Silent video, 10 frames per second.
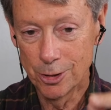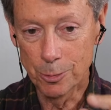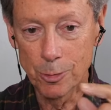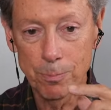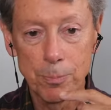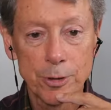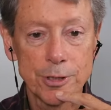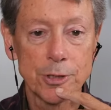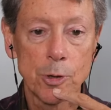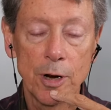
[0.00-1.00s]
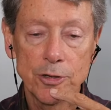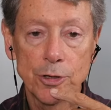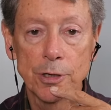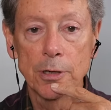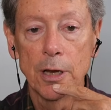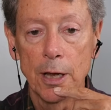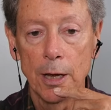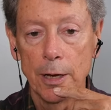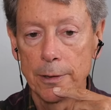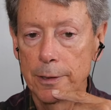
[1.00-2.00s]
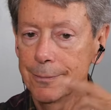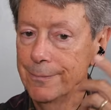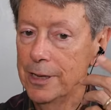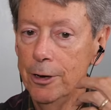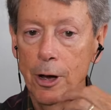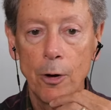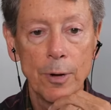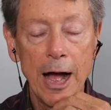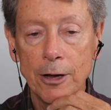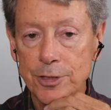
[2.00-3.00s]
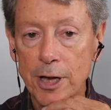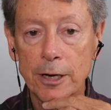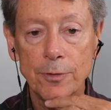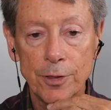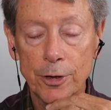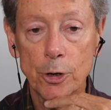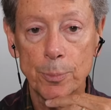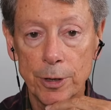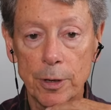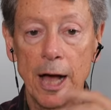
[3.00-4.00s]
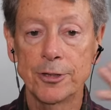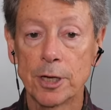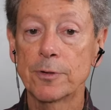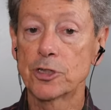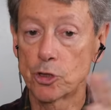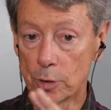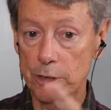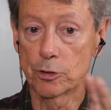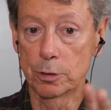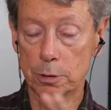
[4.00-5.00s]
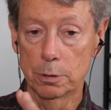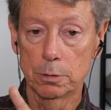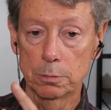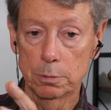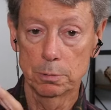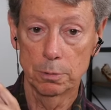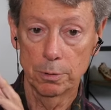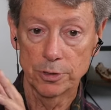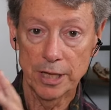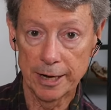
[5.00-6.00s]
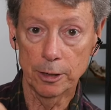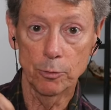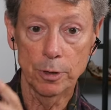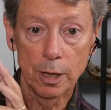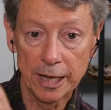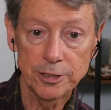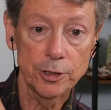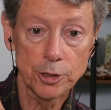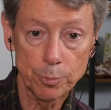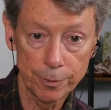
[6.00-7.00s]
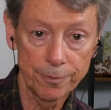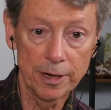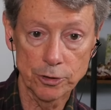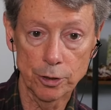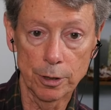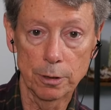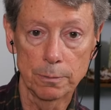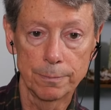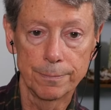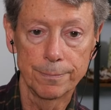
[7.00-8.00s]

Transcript: to the person's question, you know, outside of a therapy, outside of a structured setting with a licensed professional,